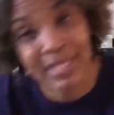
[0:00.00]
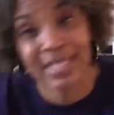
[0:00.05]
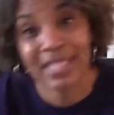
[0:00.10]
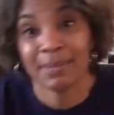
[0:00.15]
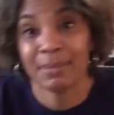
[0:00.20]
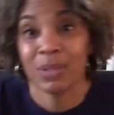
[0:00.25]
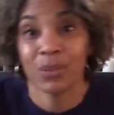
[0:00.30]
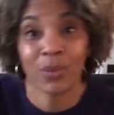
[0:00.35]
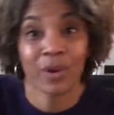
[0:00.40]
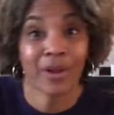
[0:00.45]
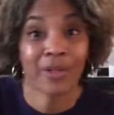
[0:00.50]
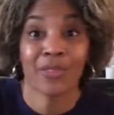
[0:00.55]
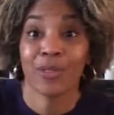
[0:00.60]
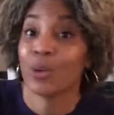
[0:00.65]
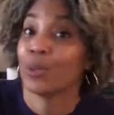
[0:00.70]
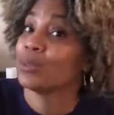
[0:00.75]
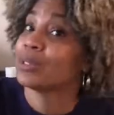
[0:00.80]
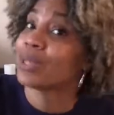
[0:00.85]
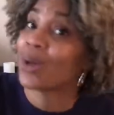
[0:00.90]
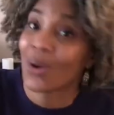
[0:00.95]
see me wearing
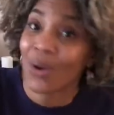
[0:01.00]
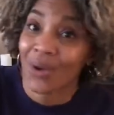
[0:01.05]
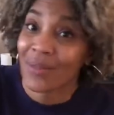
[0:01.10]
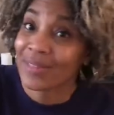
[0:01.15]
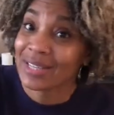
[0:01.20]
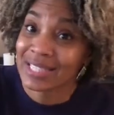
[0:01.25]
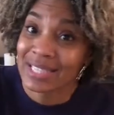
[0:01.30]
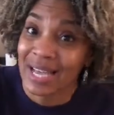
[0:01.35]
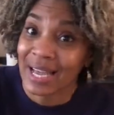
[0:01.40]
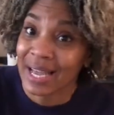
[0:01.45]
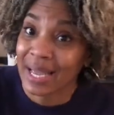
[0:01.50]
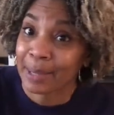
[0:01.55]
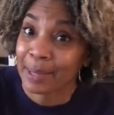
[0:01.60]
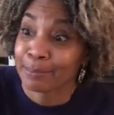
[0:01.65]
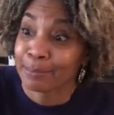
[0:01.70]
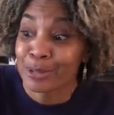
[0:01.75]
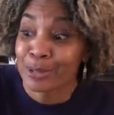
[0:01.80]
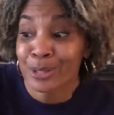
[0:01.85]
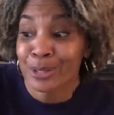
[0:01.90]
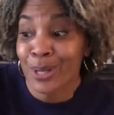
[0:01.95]
those all the time.
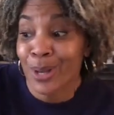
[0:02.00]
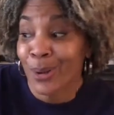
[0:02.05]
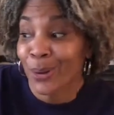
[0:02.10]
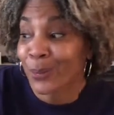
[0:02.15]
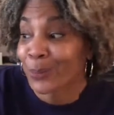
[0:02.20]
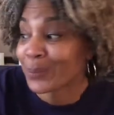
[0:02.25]
So